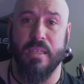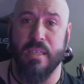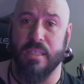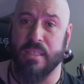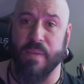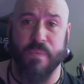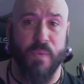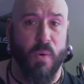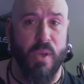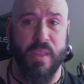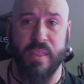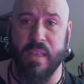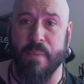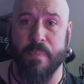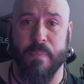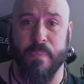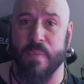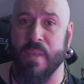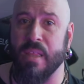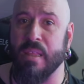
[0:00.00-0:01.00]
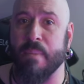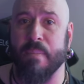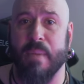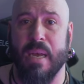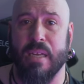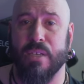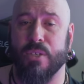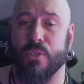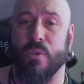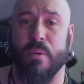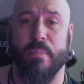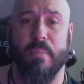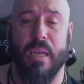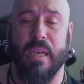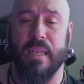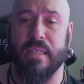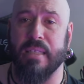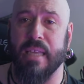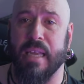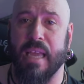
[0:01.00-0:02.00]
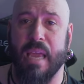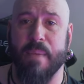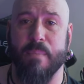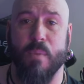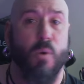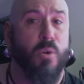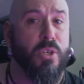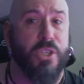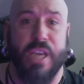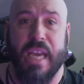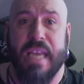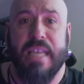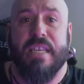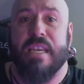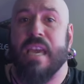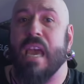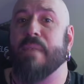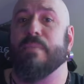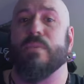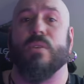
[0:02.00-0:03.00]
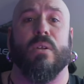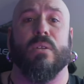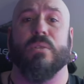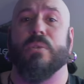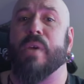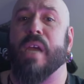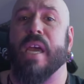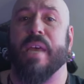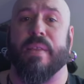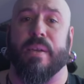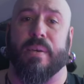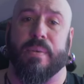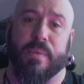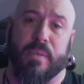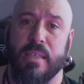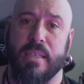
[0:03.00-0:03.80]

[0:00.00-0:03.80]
Just avoid them if they manage to unbalance the game or change games altogether.